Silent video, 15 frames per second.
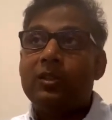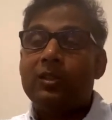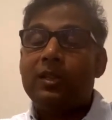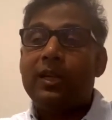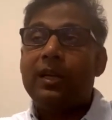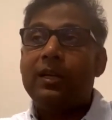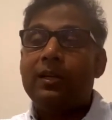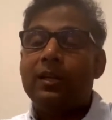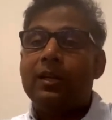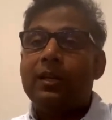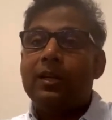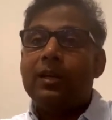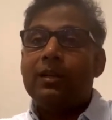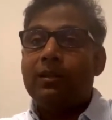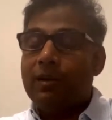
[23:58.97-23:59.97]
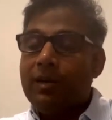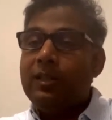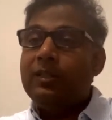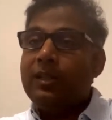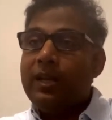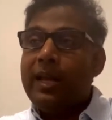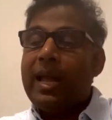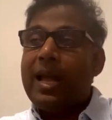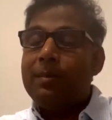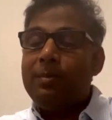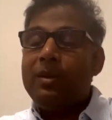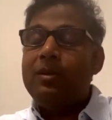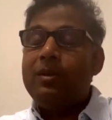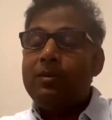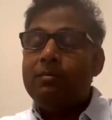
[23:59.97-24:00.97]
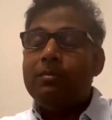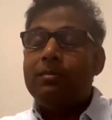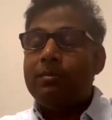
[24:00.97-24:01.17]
is that there is a happy